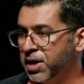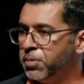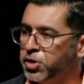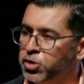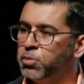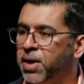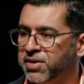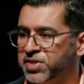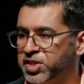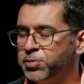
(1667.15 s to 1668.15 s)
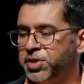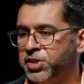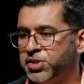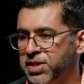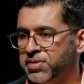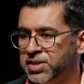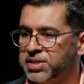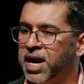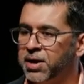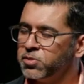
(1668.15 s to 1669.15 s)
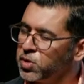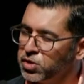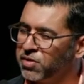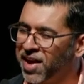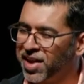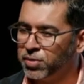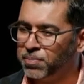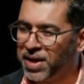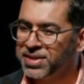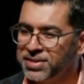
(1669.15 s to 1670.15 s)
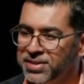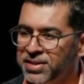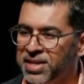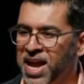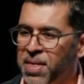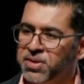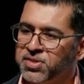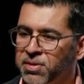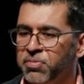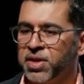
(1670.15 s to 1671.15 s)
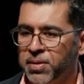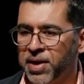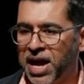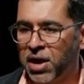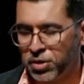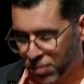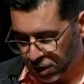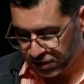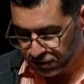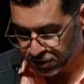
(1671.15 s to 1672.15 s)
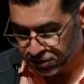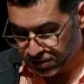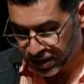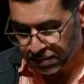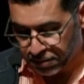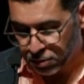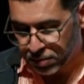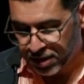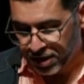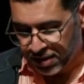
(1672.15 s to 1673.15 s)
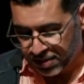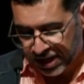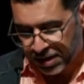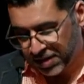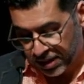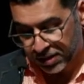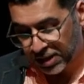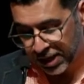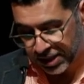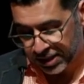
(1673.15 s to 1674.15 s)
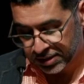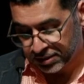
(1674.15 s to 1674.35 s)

But you might have experienced it in the times when you're at your best, and there's something about how your body feels in that moment that can be a, lighting,